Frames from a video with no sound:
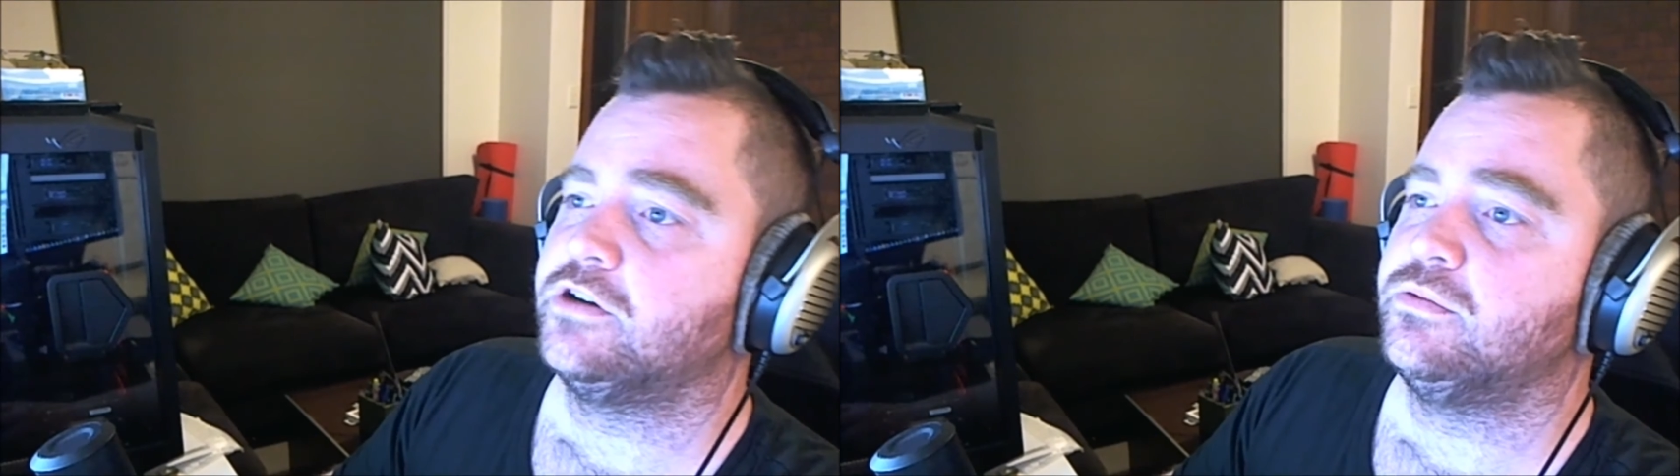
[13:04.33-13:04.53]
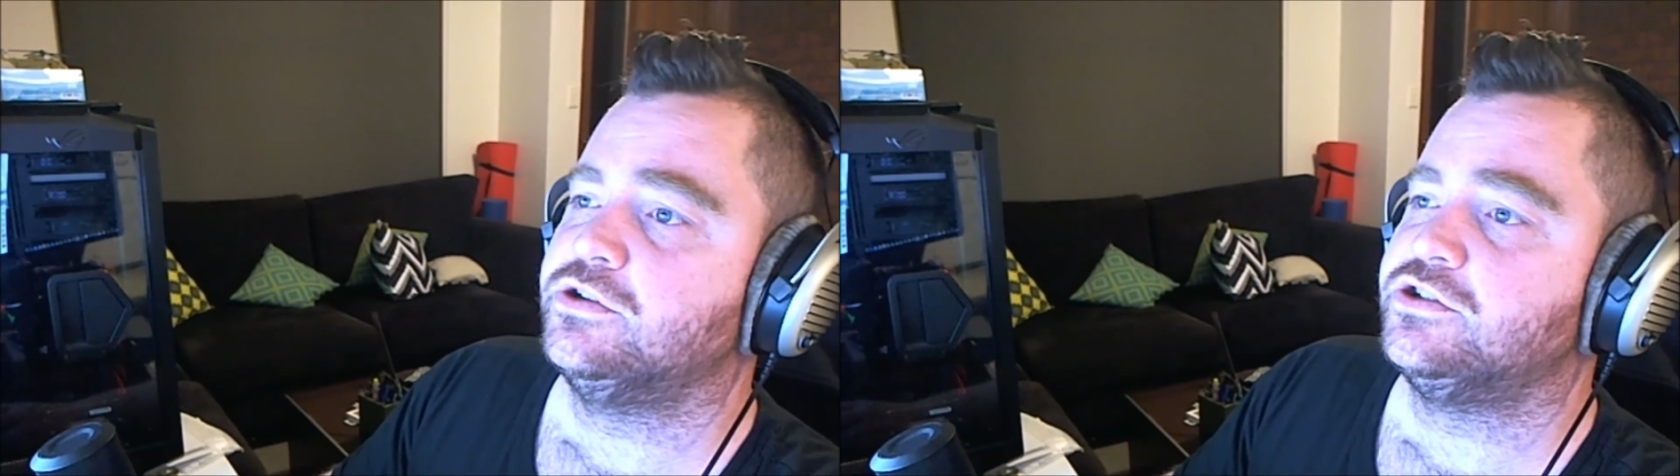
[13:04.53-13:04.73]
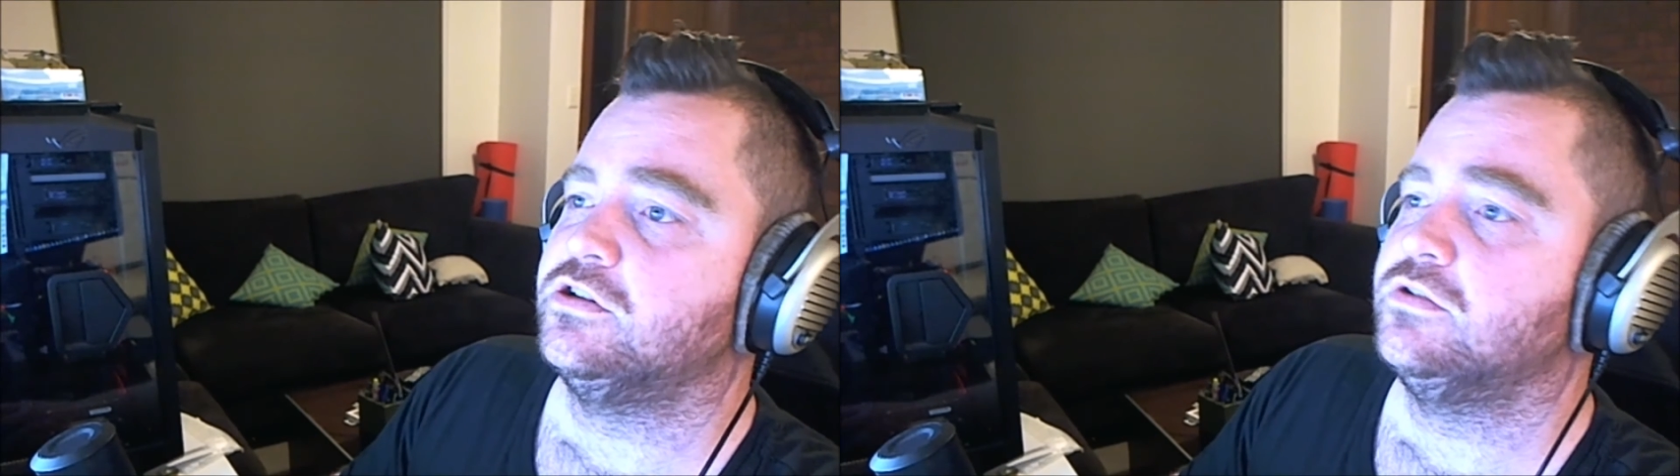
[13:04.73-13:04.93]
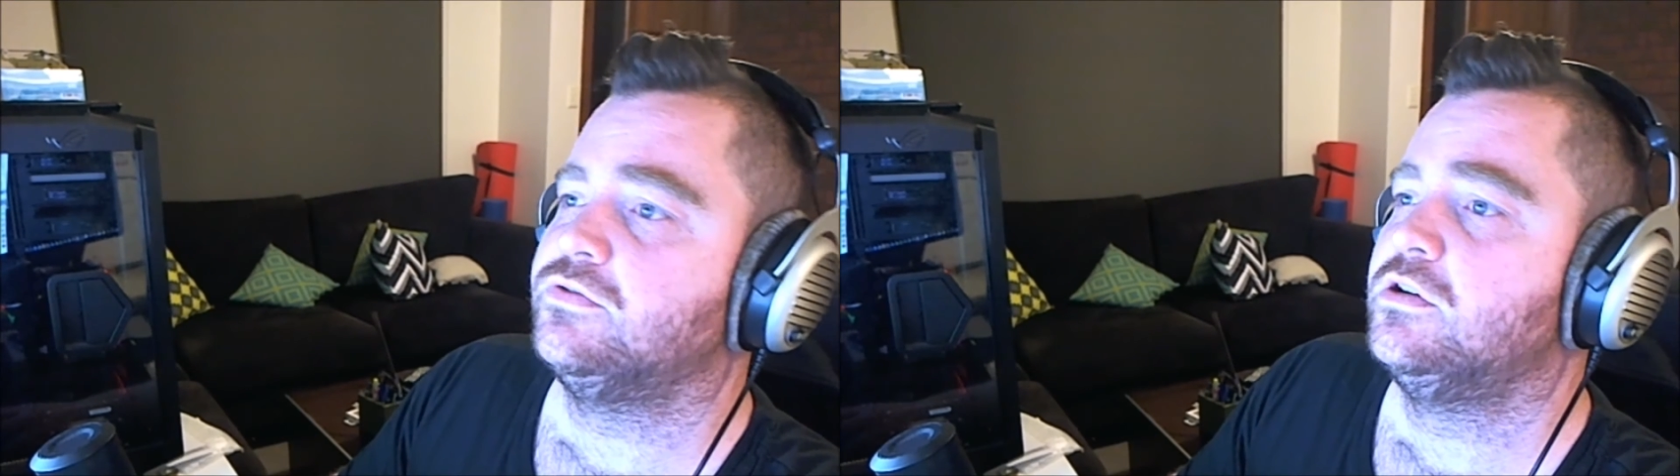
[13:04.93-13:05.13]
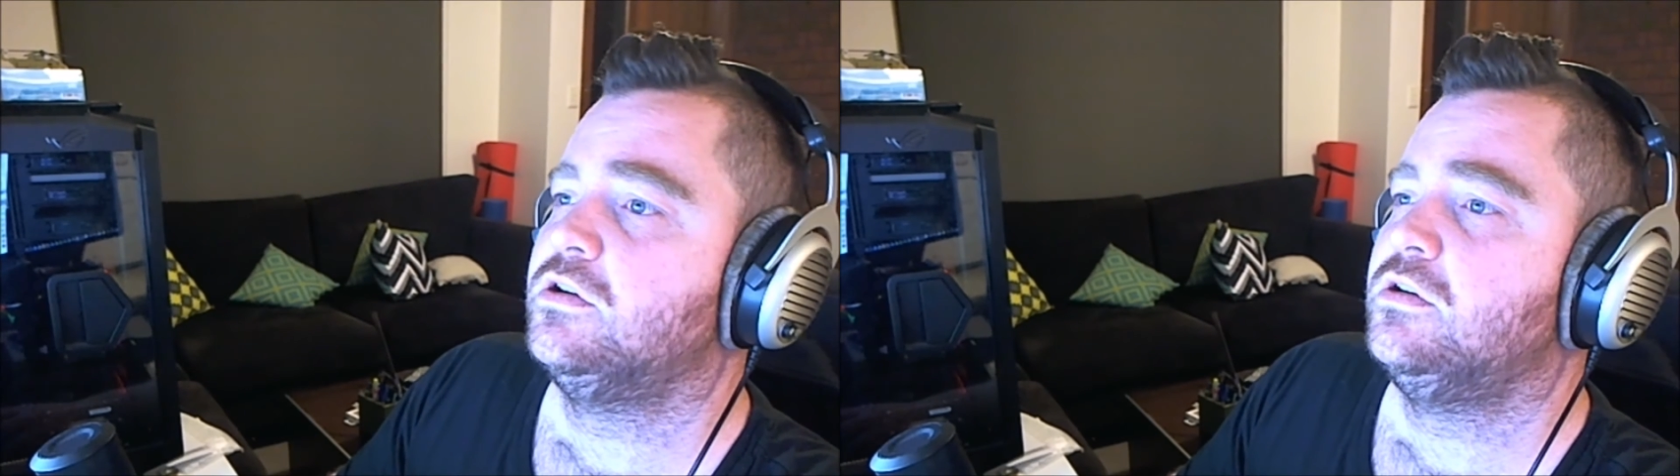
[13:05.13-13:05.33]
myself
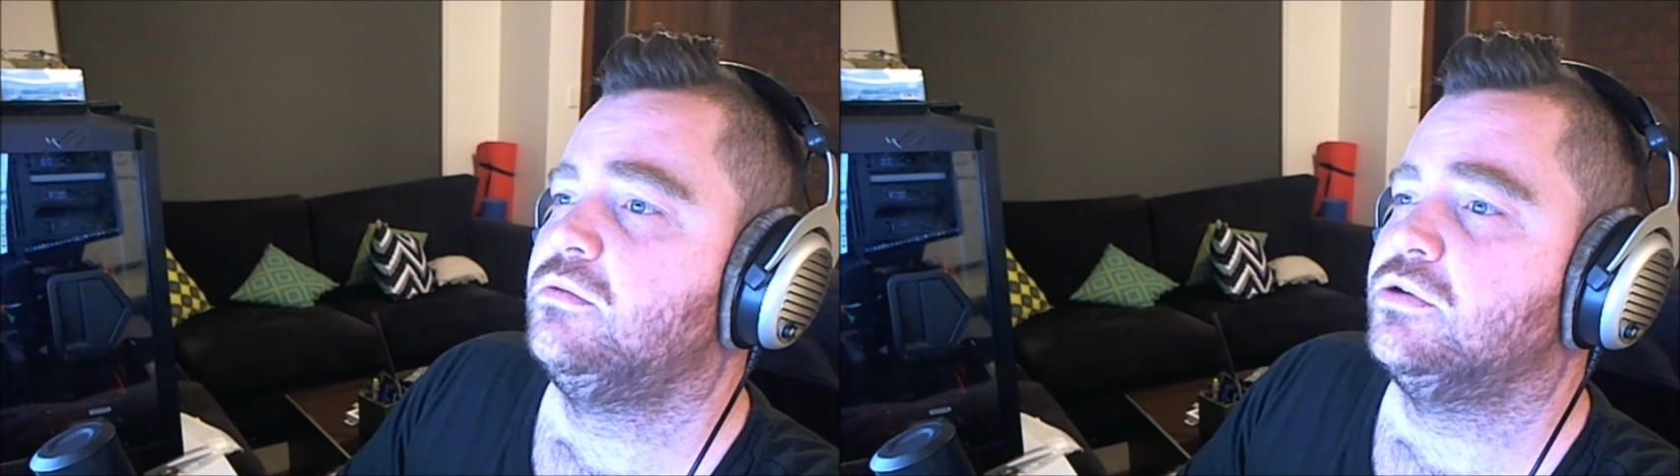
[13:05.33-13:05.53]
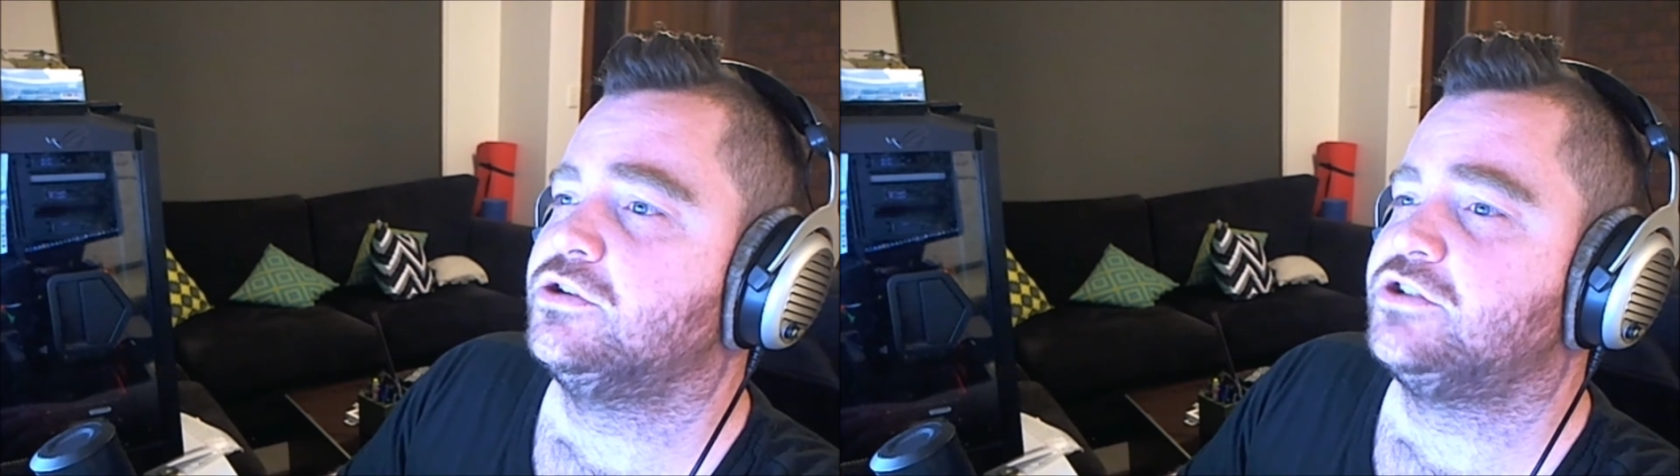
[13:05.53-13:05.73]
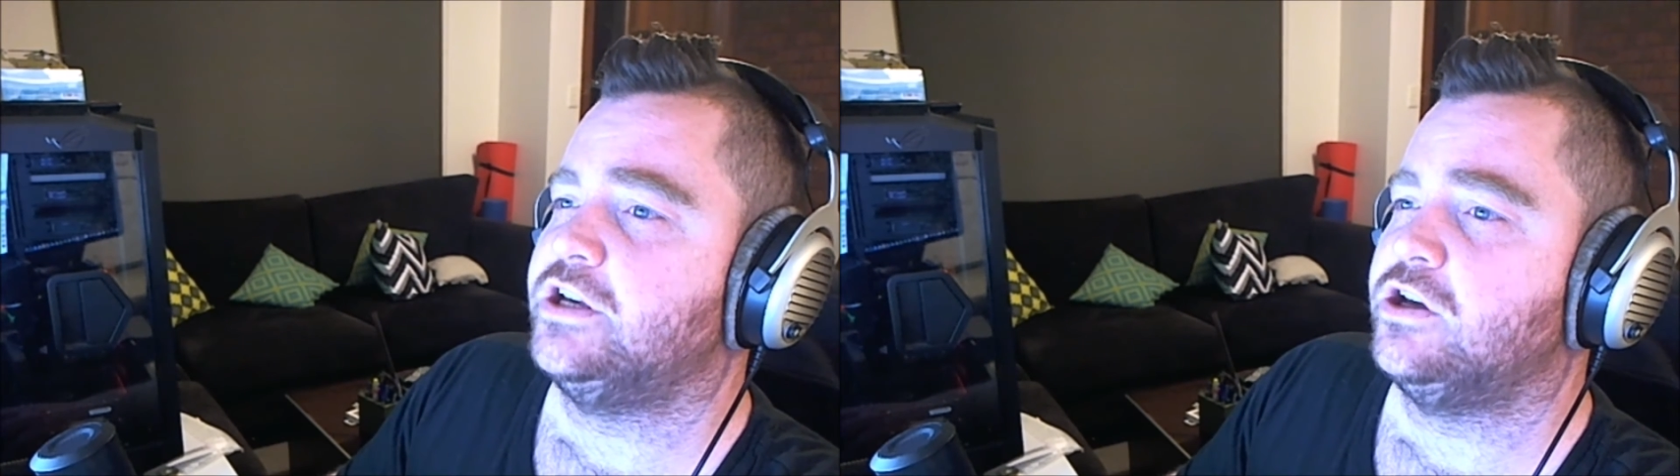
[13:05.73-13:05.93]
by saying